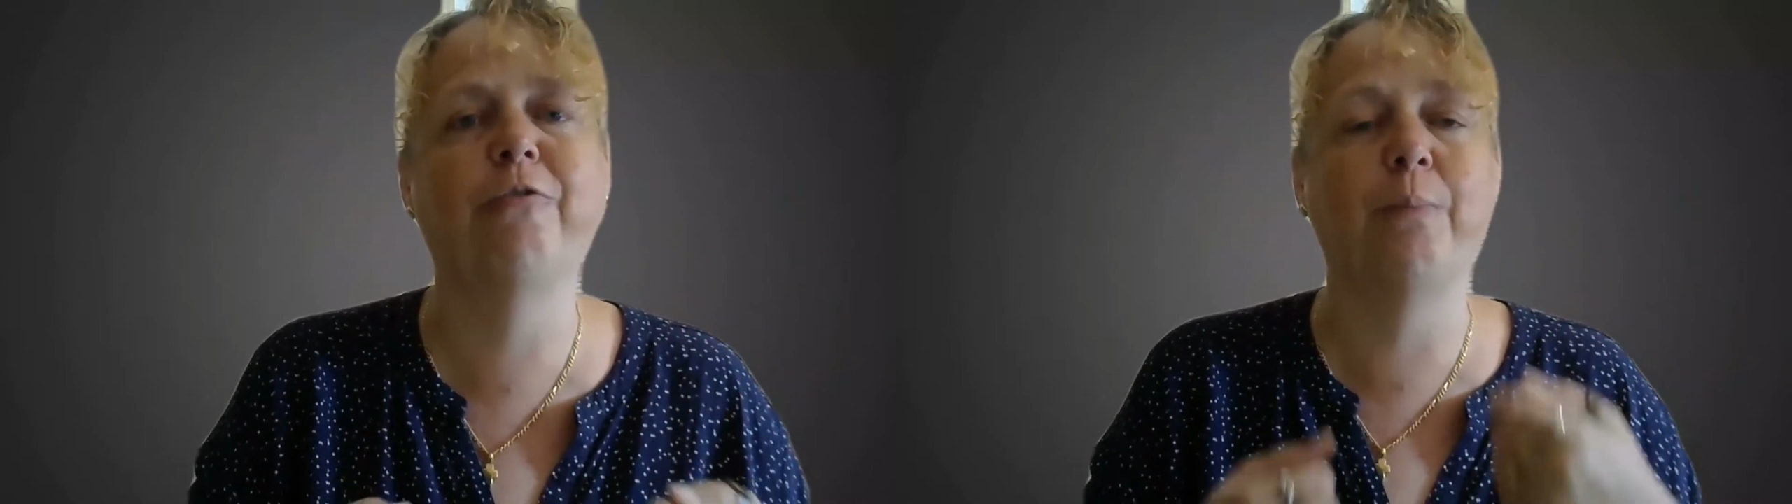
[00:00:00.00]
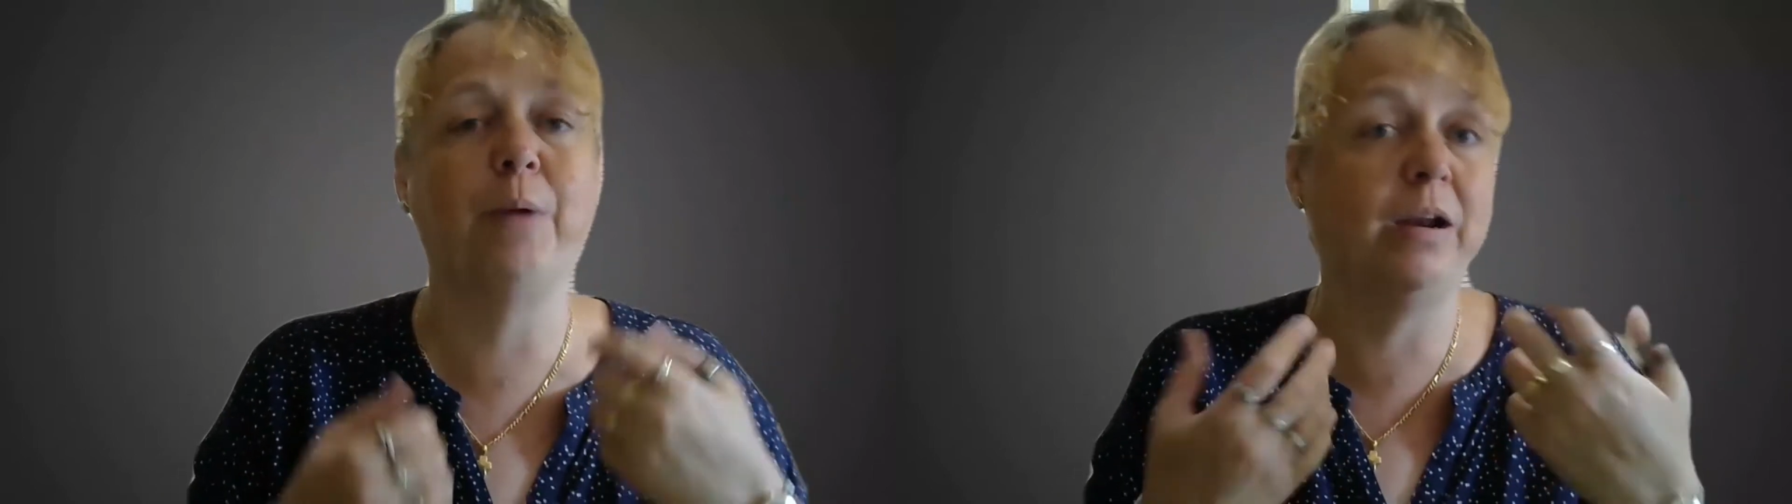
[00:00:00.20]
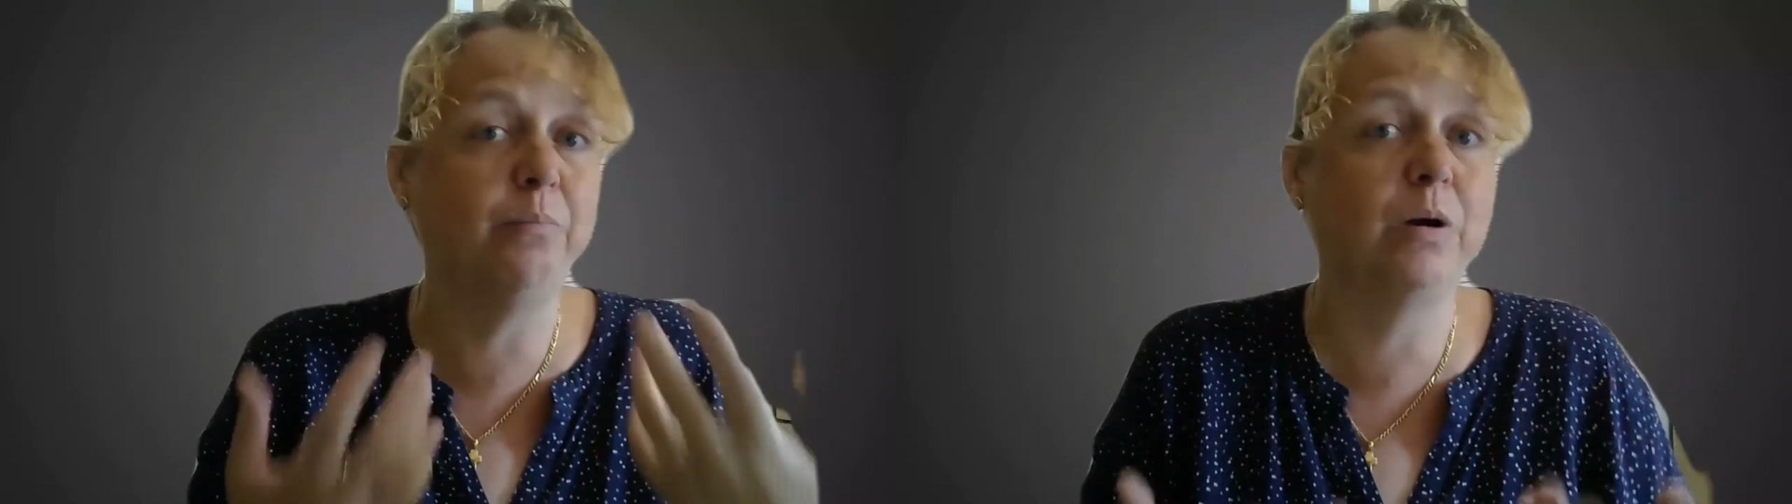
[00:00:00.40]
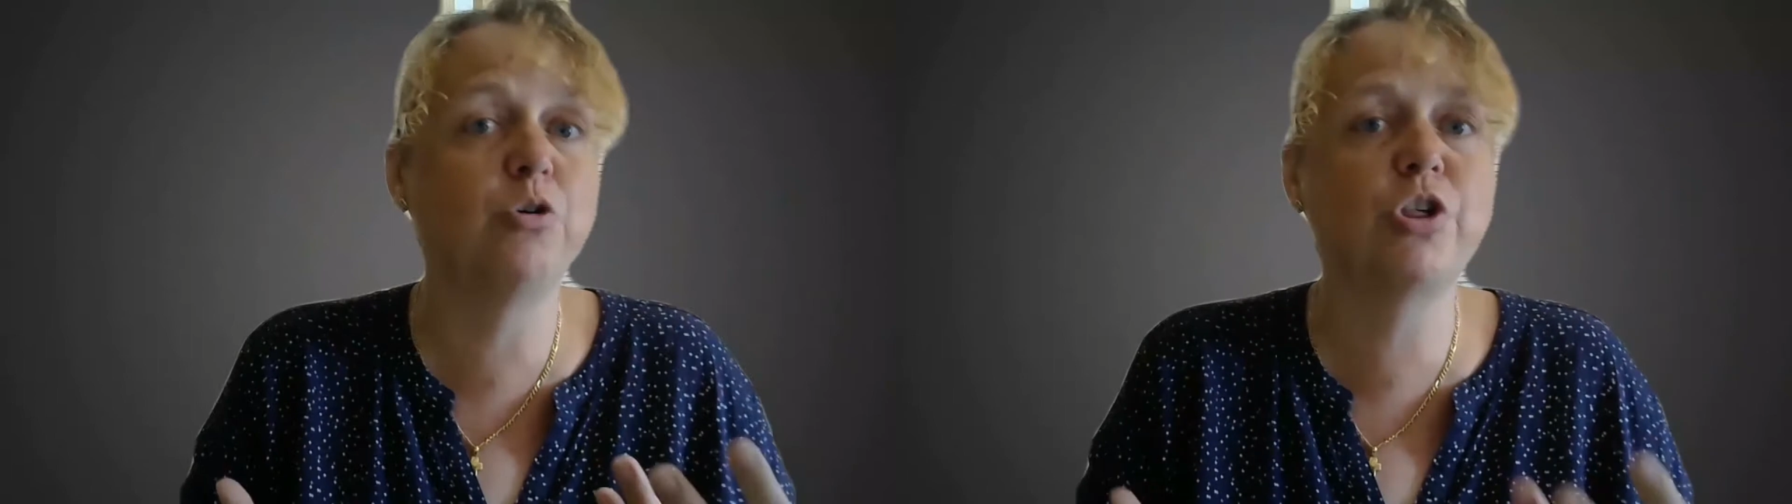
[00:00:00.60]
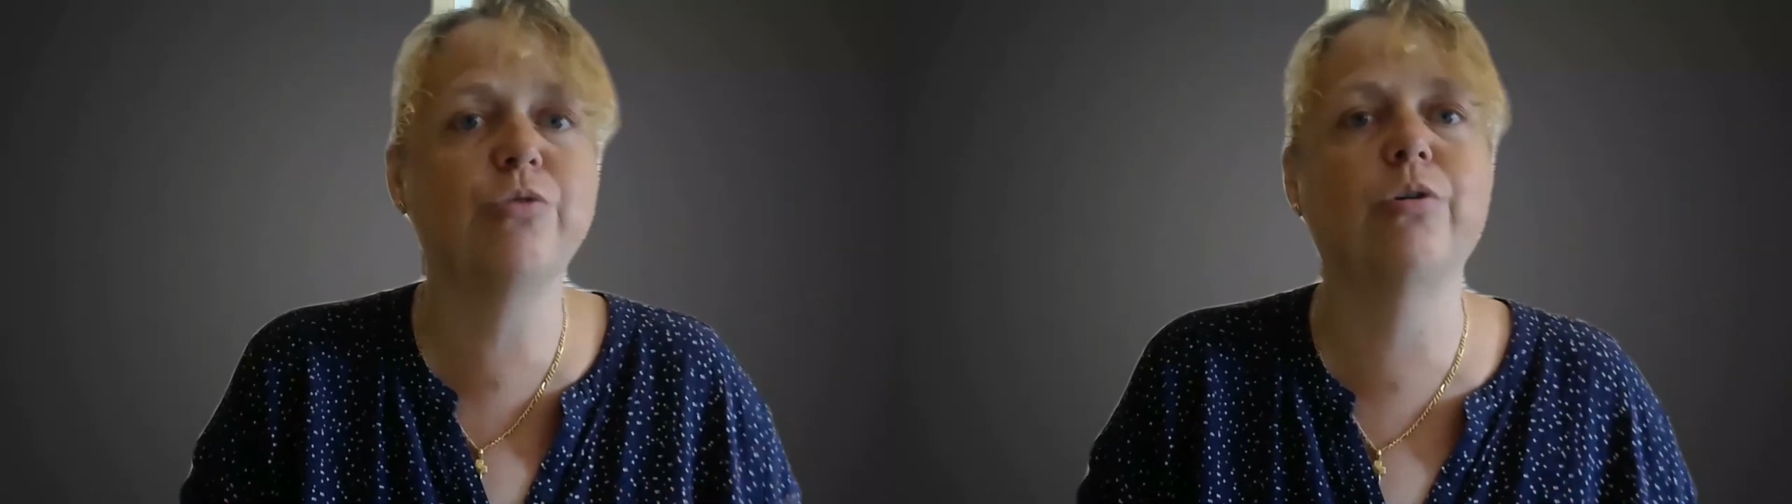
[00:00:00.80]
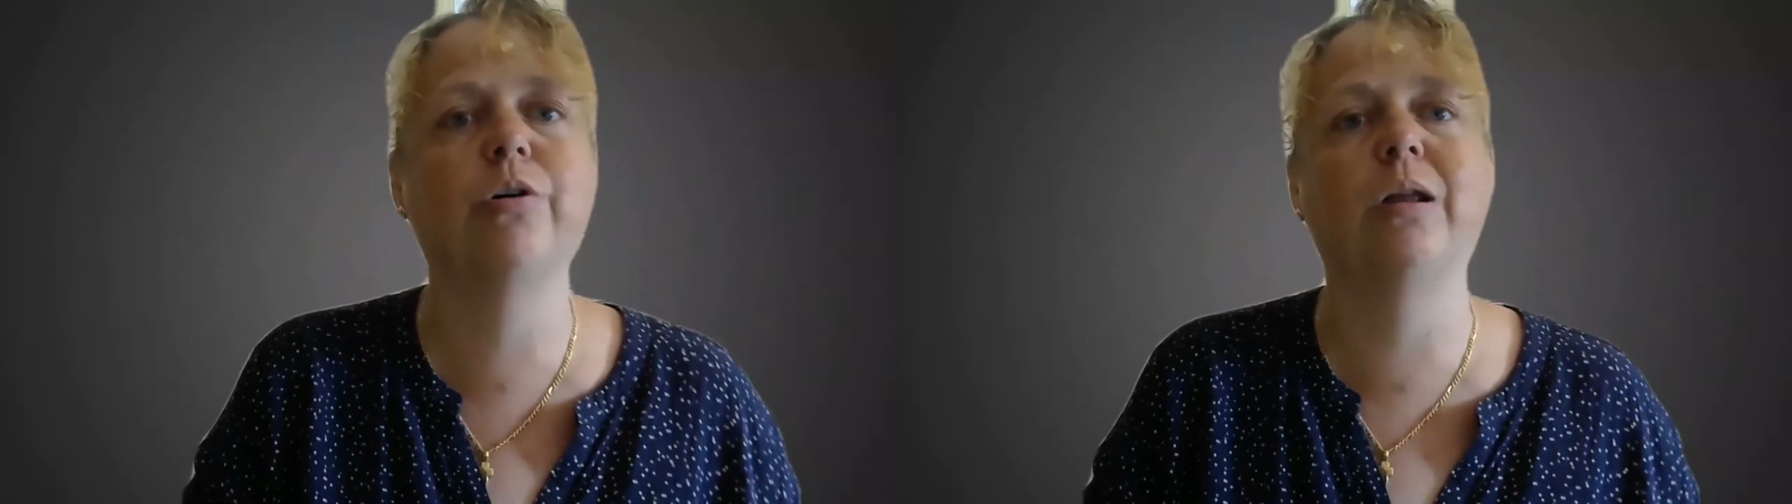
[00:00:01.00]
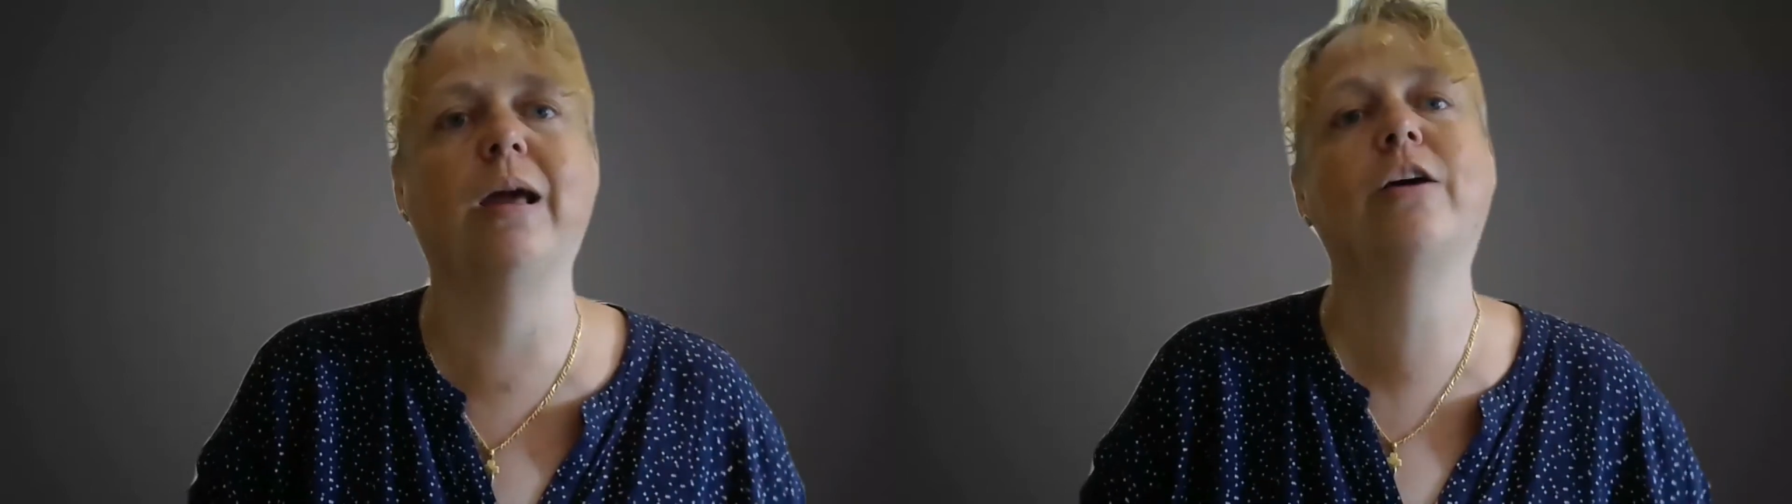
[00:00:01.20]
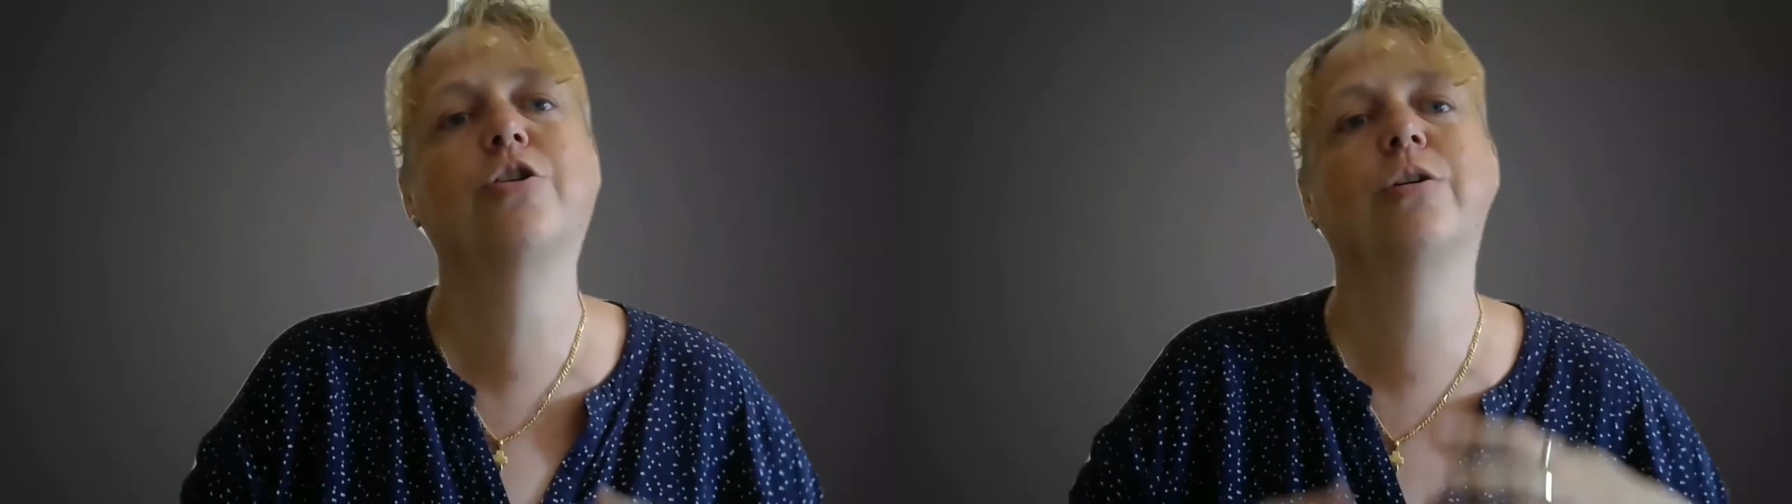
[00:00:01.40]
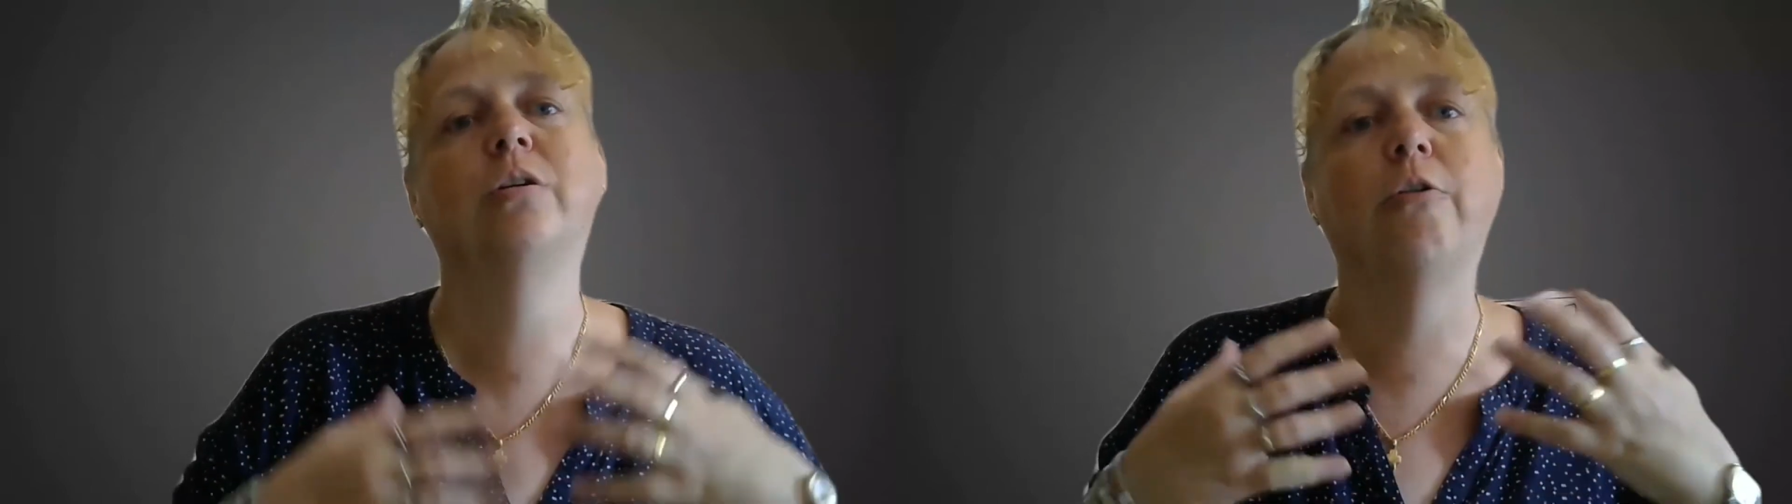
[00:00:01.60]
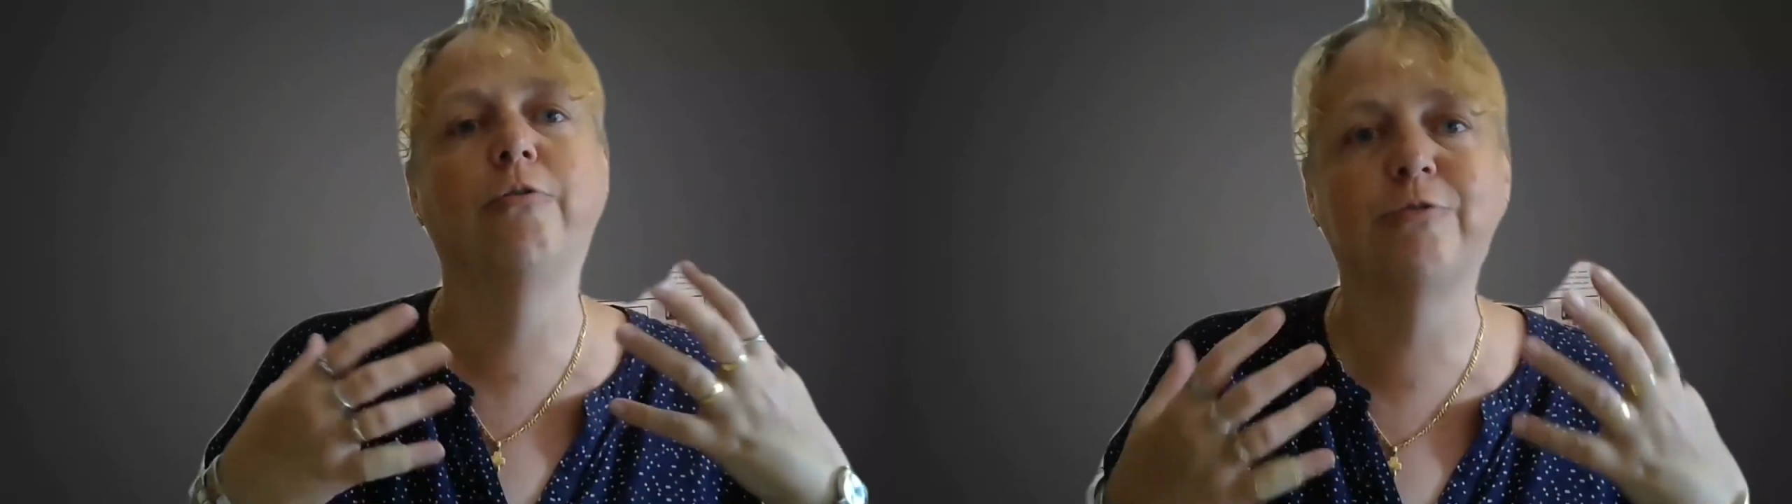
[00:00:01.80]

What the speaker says: an emotional connection of